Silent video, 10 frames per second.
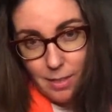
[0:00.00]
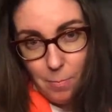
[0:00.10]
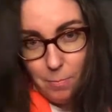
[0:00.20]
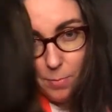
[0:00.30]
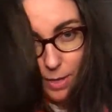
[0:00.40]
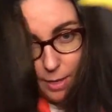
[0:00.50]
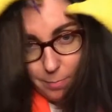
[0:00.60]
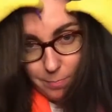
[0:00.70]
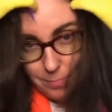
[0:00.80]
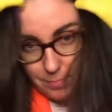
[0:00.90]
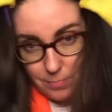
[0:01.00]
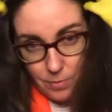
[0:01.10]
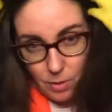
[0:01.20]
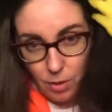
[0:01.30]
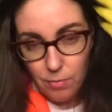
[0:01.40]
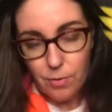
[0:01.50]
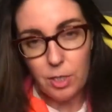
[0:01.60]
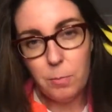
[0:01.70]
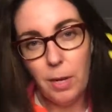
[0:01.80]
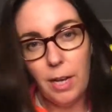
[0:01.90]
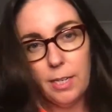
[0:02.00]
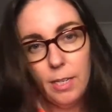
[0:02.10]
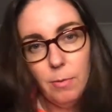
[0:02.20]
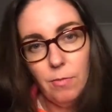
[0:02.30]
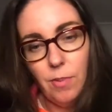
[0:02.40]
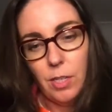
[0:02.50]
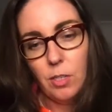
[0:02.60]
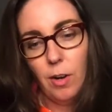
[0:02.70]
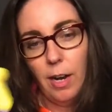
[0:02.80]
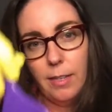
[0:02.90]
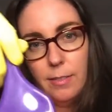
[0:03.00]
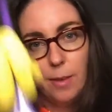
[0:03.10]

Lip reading: bam. You've got a fresh part here with fresh greys.